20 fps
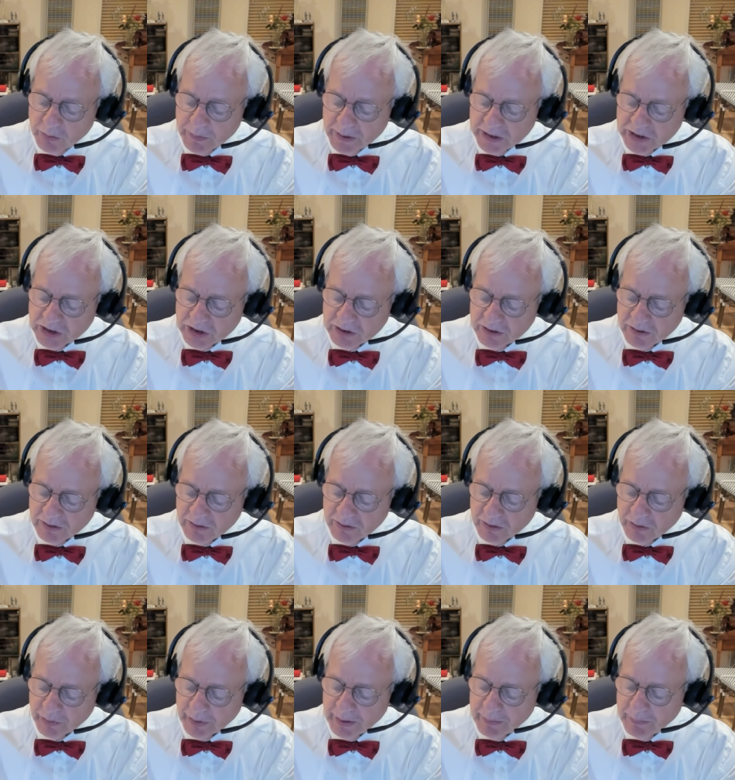much,
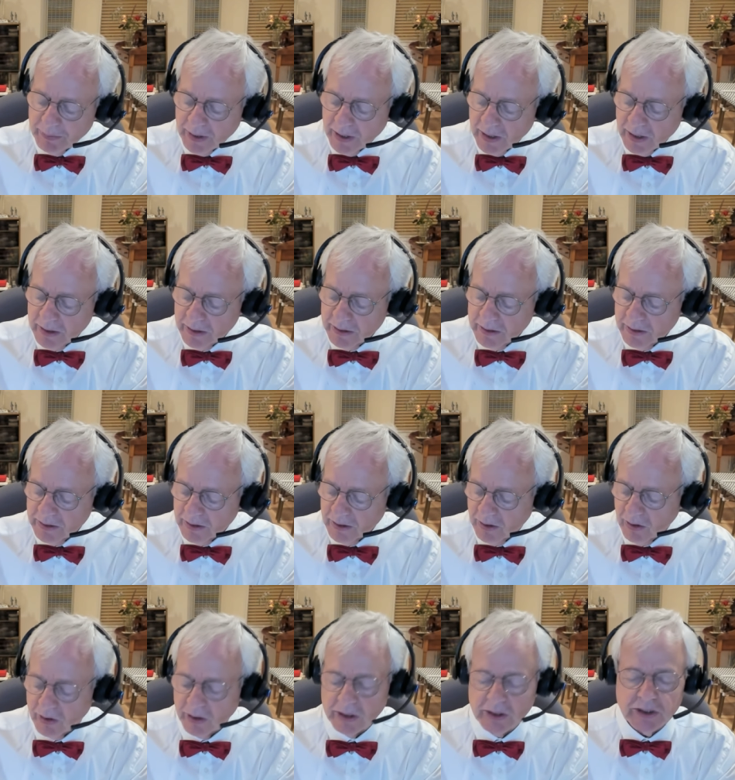Grandpa
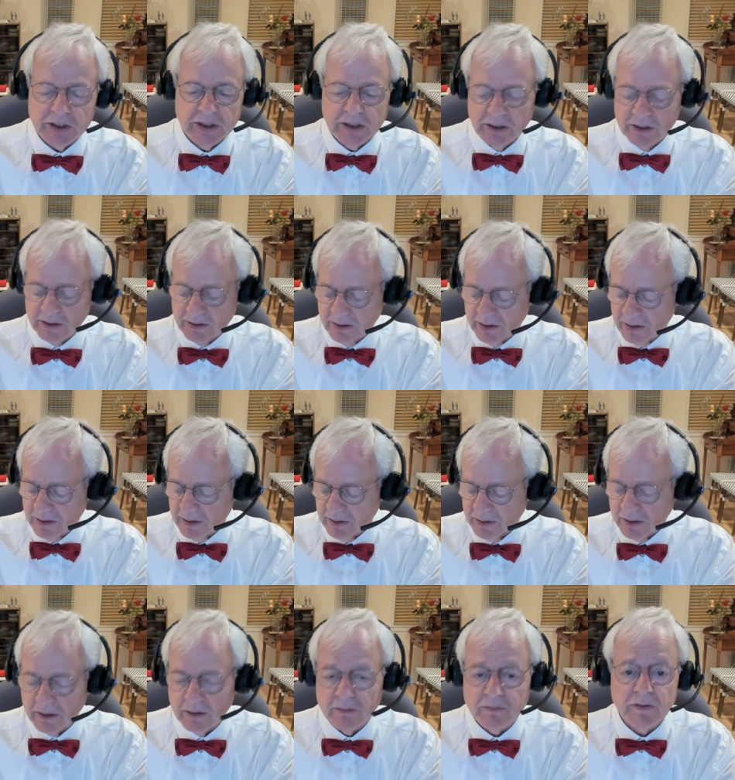Hart.
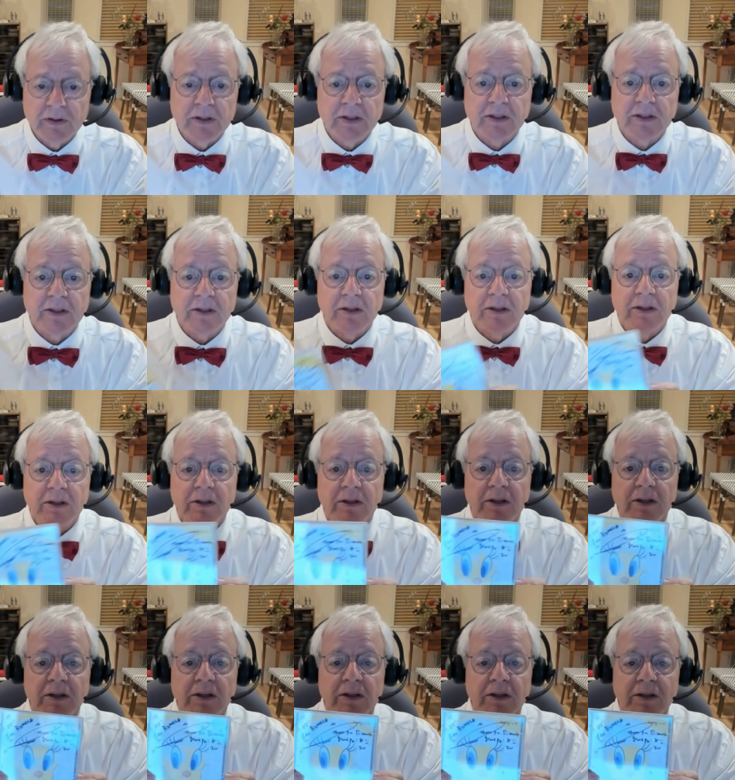Love,
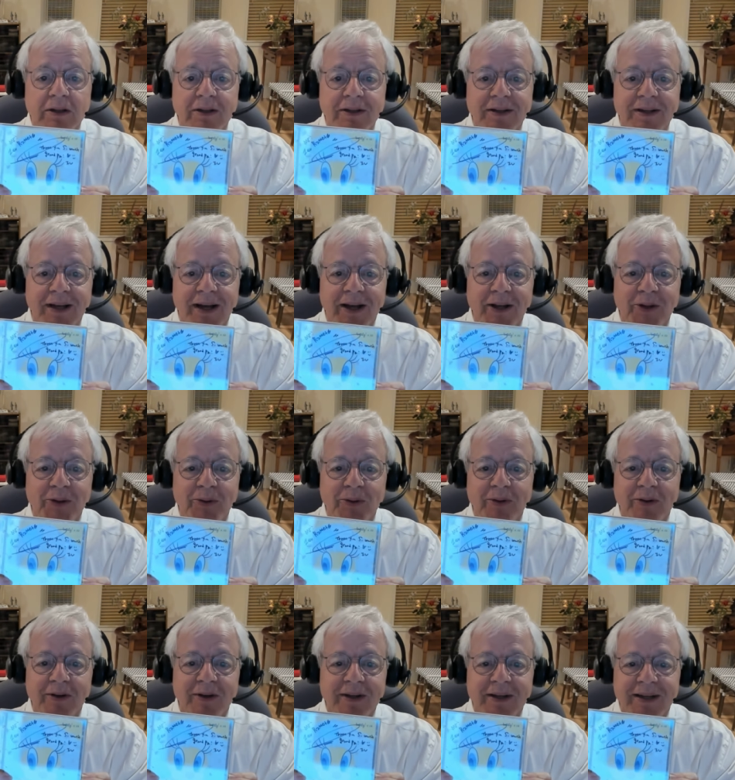how you?
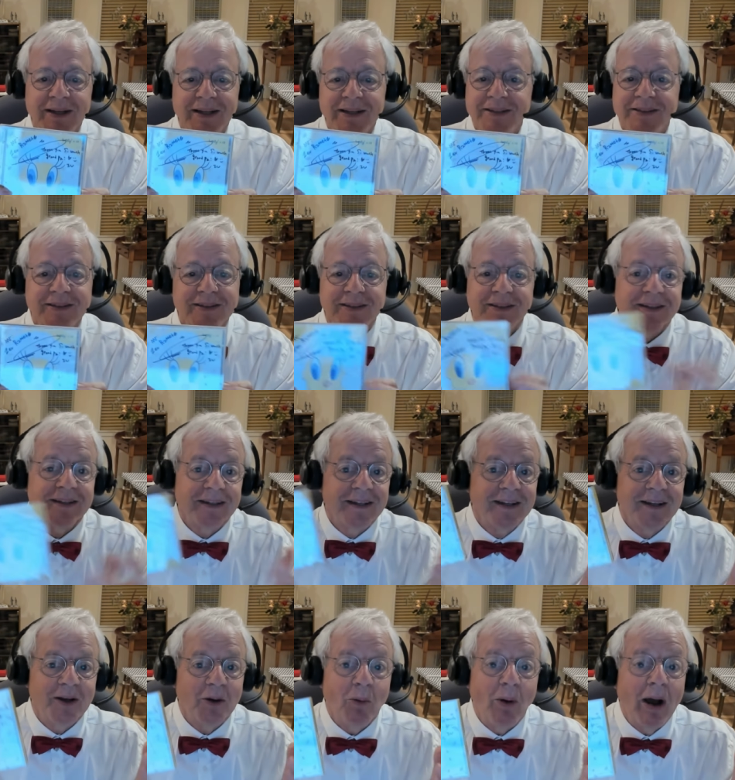It's
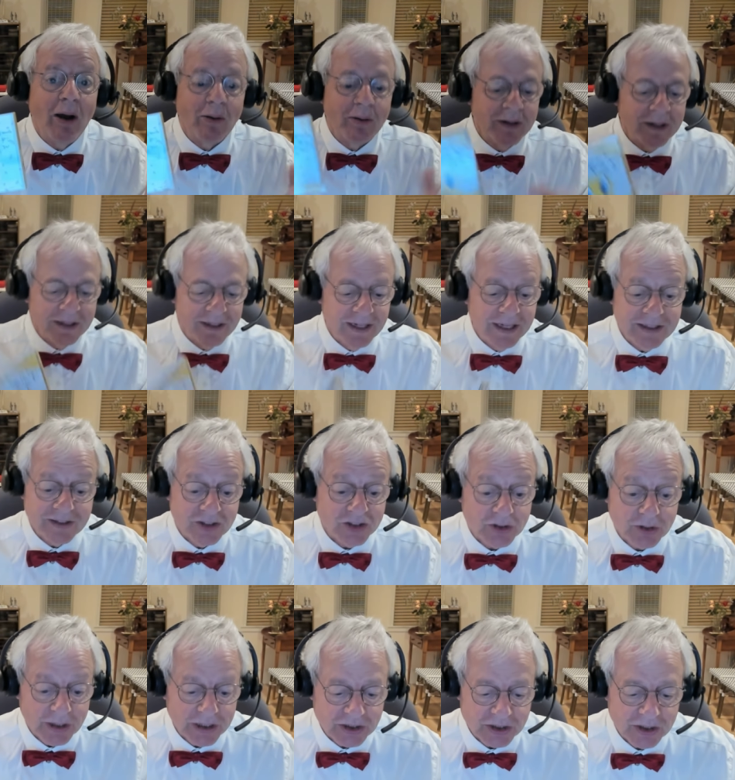wow, it's a
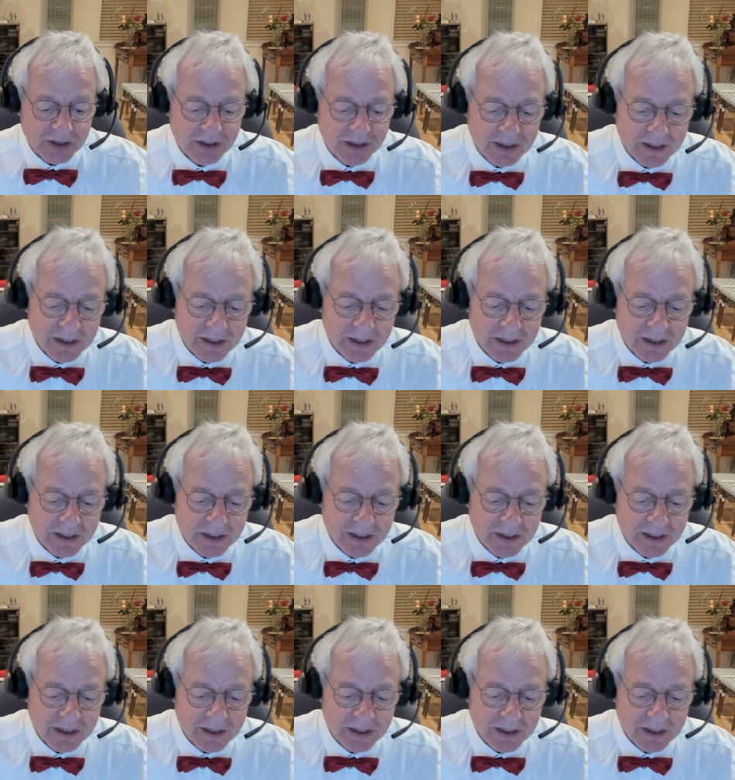treasure."